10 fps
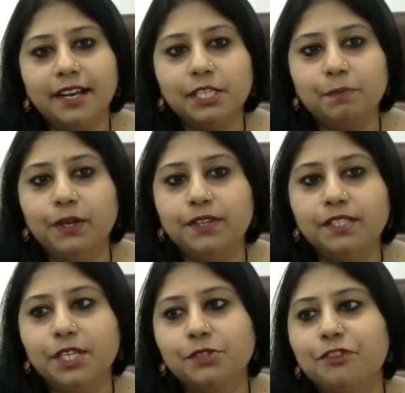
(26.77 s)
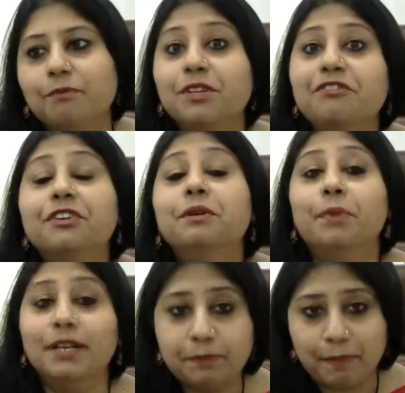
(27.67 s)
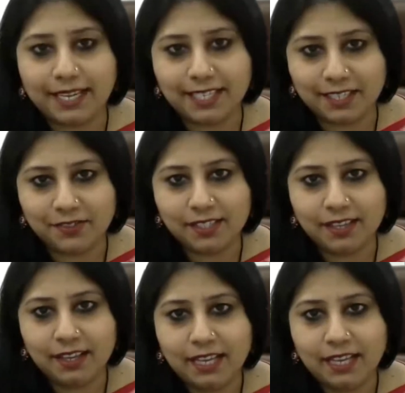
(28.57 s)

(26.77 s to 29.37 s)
experiences from different perspectives.